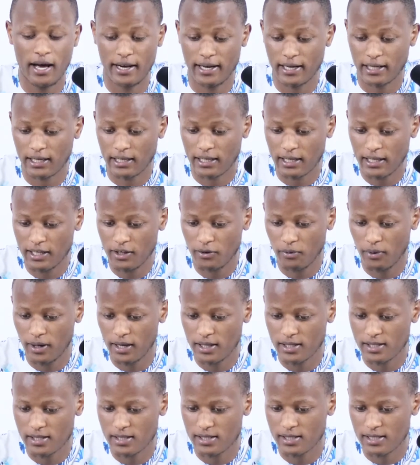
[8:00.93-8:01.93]

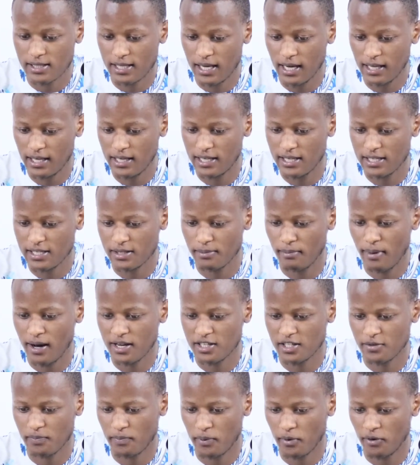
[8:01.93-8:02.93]
undergraduate studies
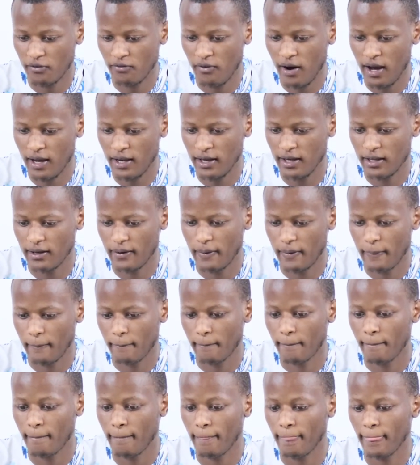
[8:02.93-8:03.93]
must provide
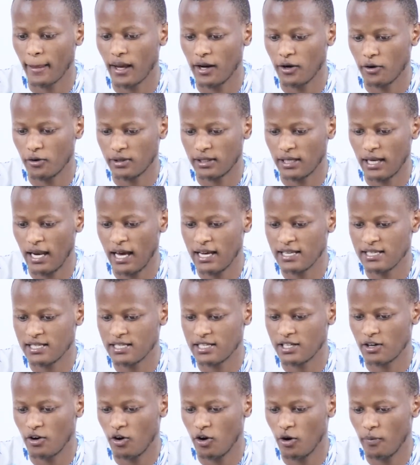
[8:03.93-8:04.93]

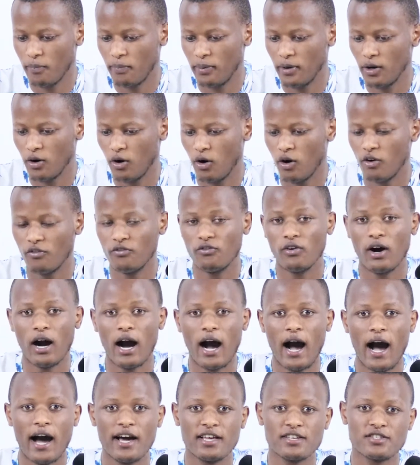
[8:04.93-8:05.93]
notarized copy of
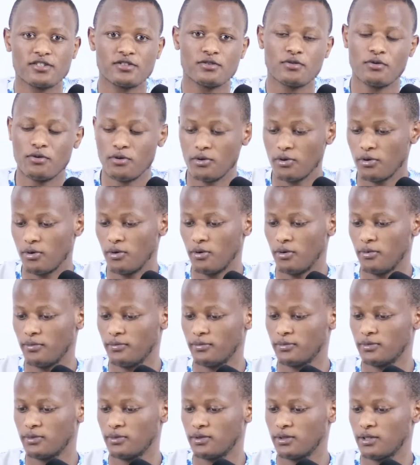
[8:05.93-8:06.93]
high school
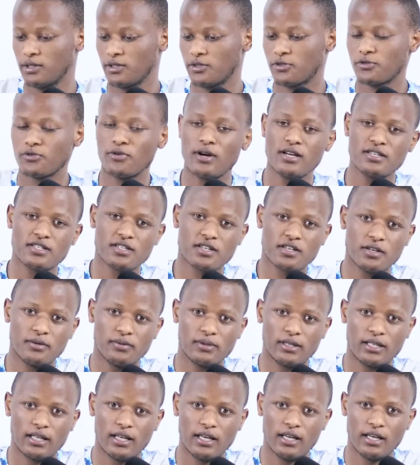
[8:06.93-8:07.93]

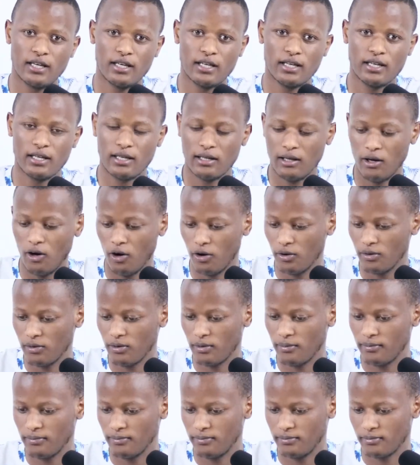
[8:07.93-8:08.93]
transcript,
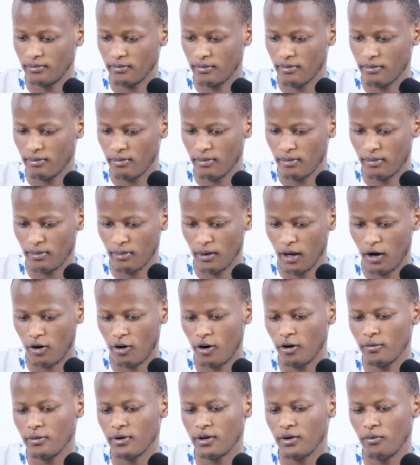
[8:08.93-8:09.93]
or
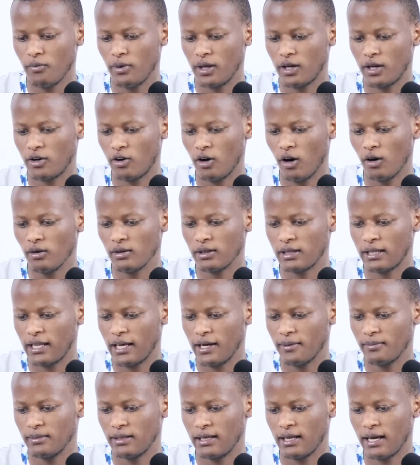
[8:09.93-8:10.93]
commonly we call
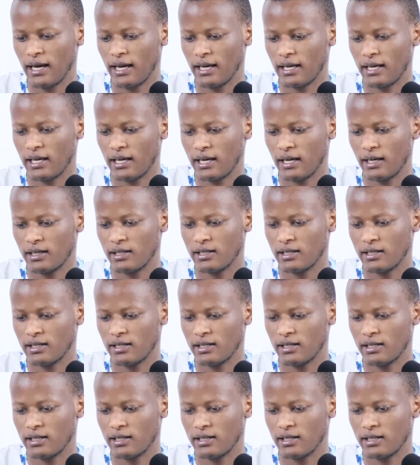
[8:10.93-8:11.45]
them like